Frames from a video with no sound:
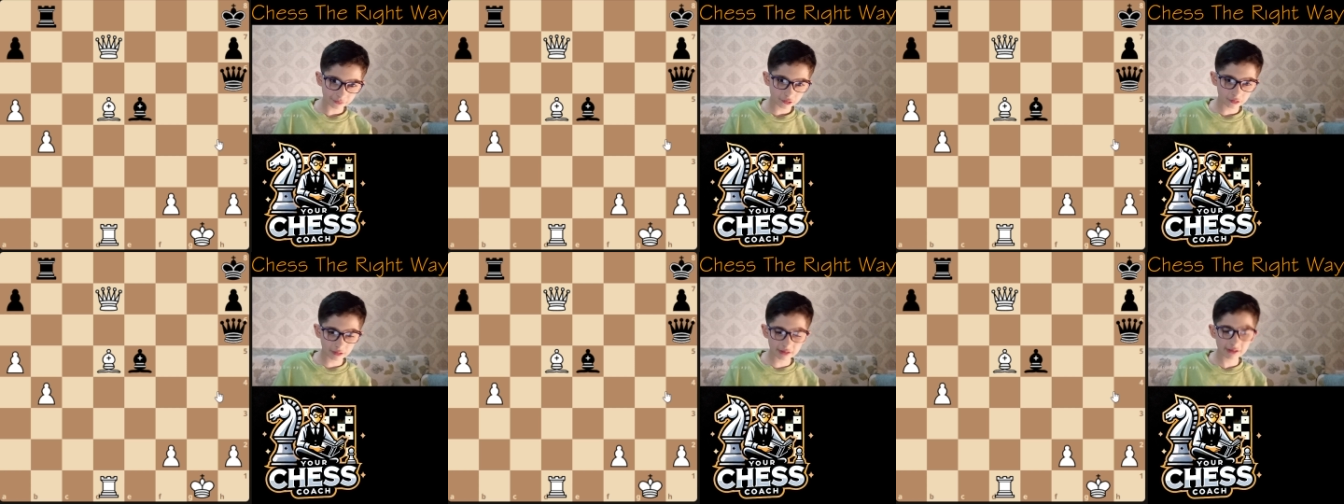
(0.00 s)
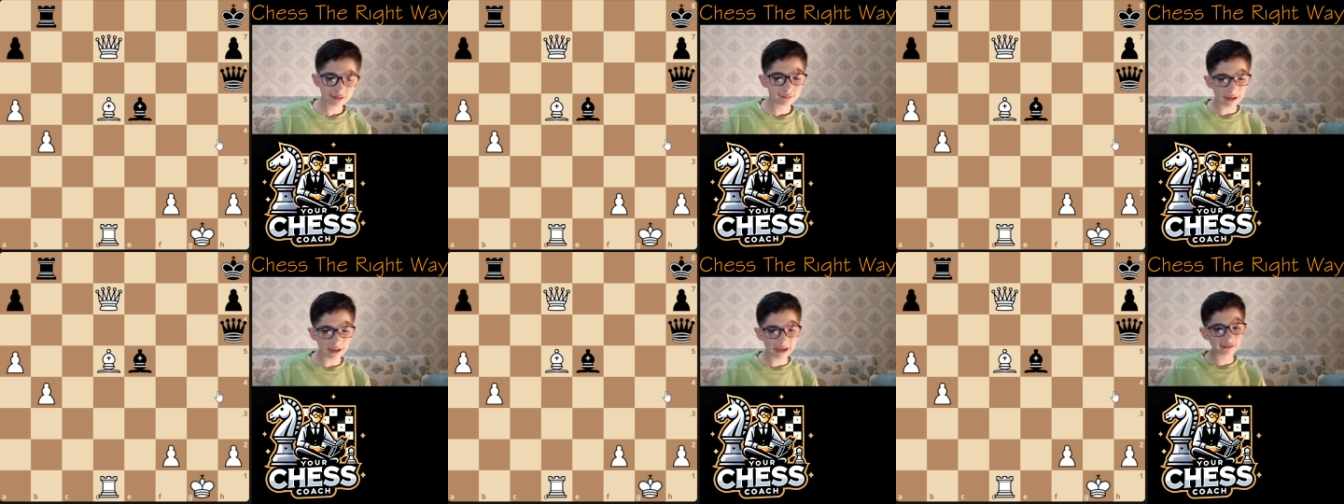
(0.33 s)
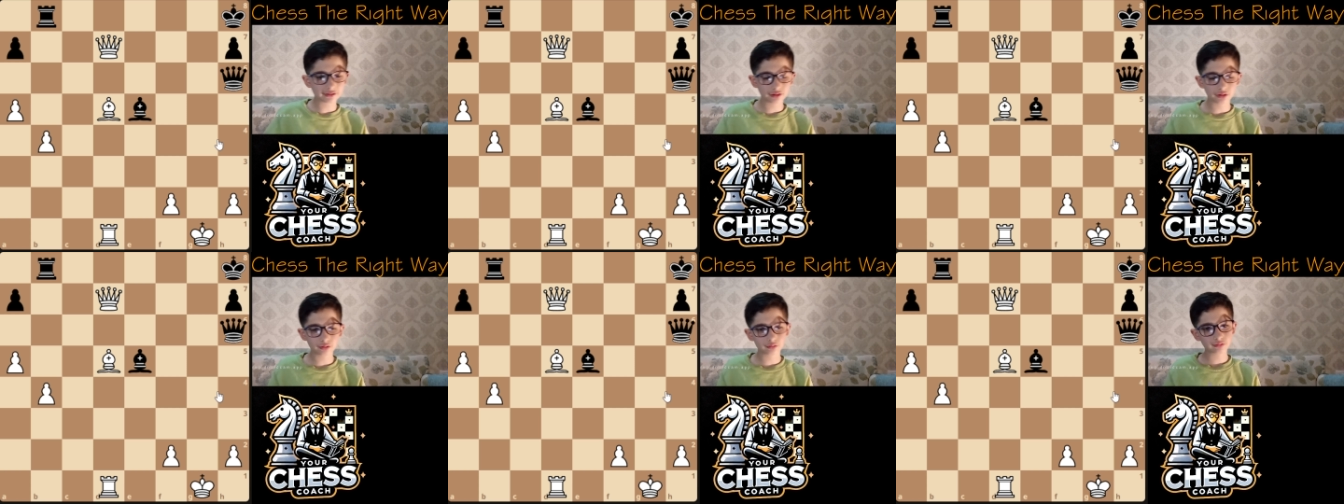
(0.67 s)
What did black
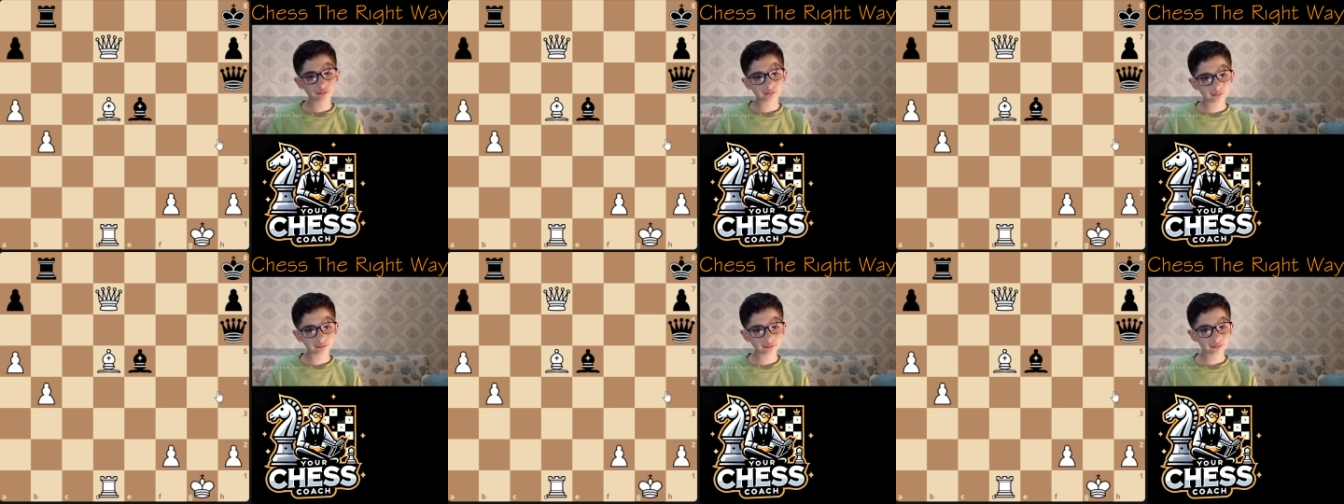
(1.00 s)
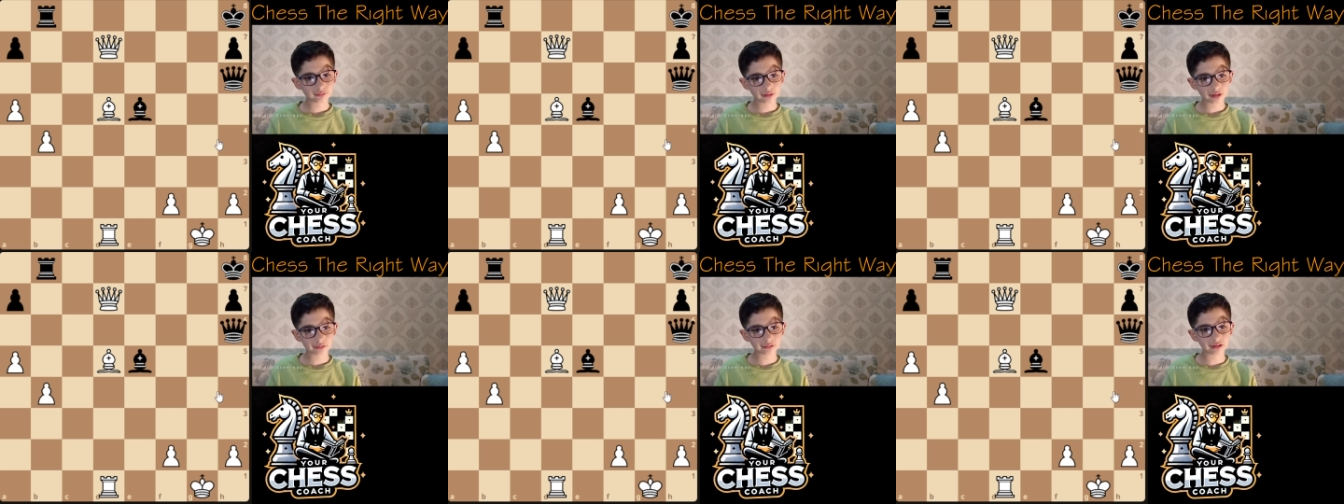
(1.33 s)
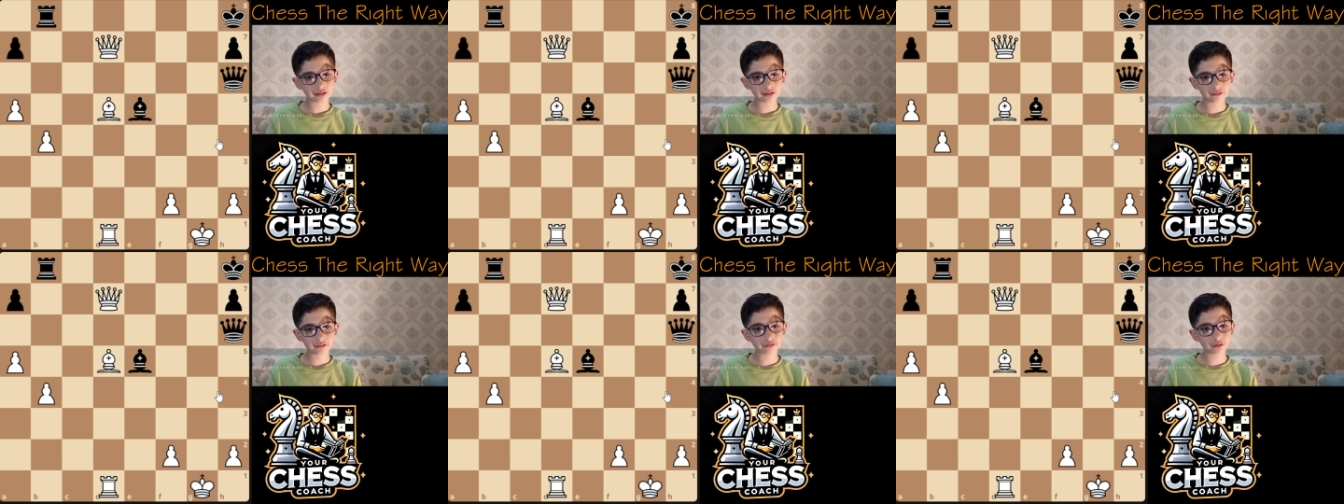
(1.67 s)
do? I'm
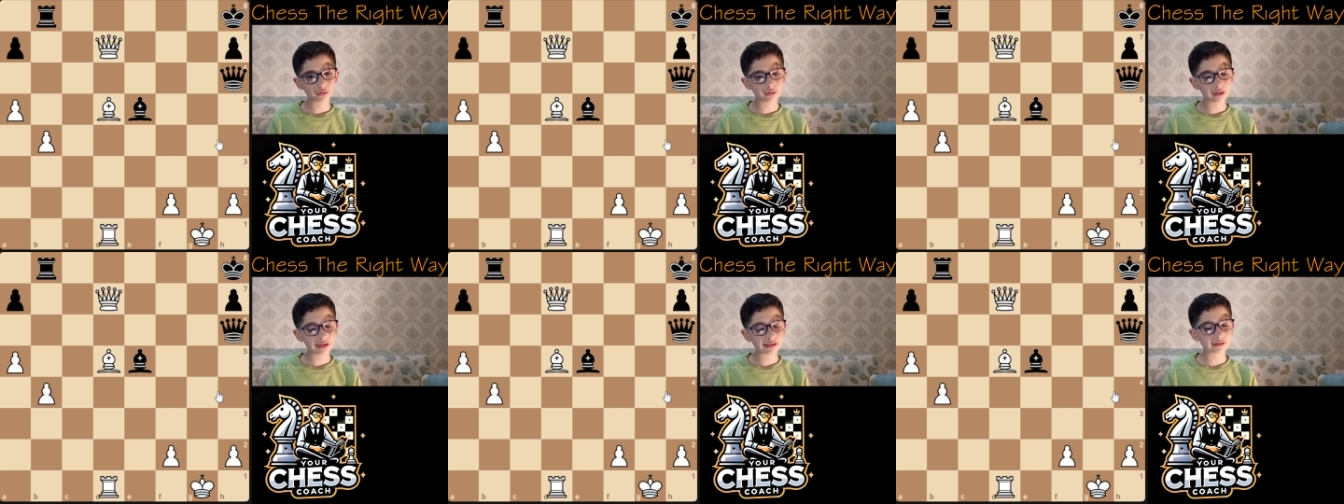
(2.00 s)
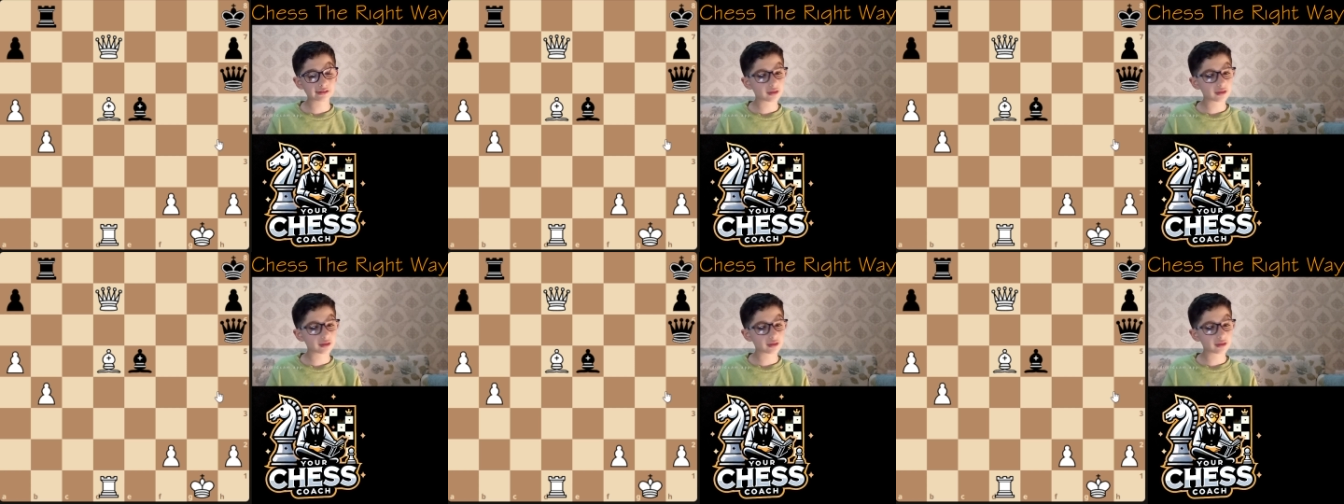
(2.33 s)
going to give you a